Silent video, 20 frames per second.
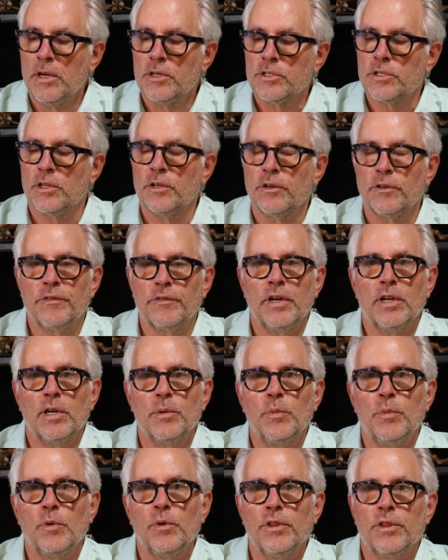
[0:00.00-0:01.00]
So they're
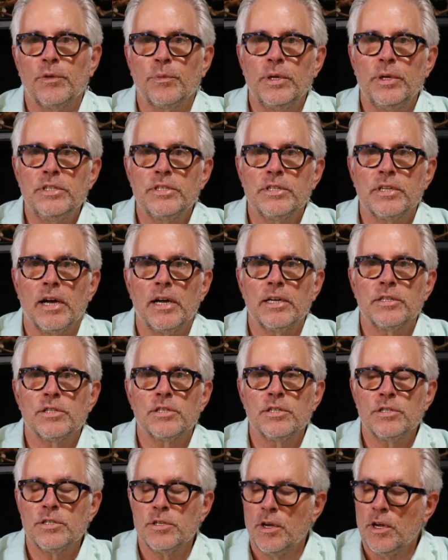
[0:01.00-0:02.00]
available in 3
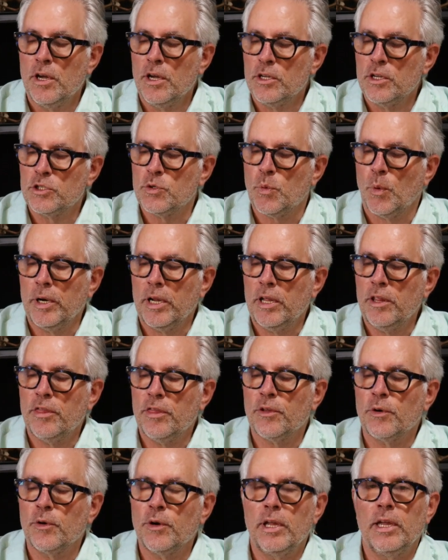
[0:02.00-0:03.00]
sizes, 20,
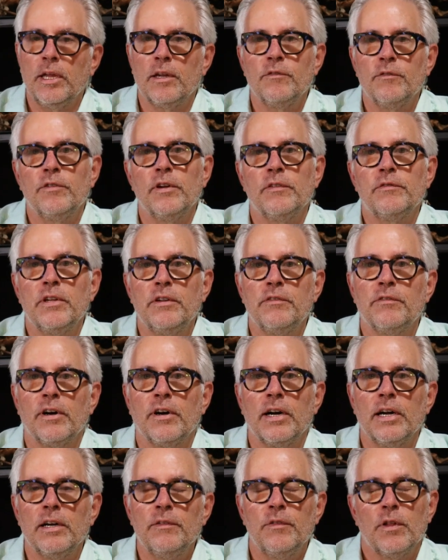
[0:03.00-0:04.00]
30, and
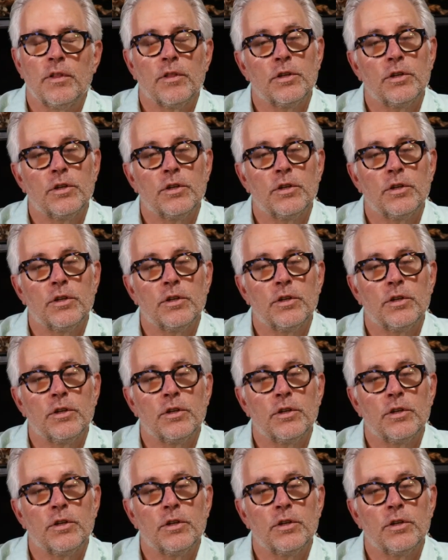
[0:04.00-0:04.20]
55.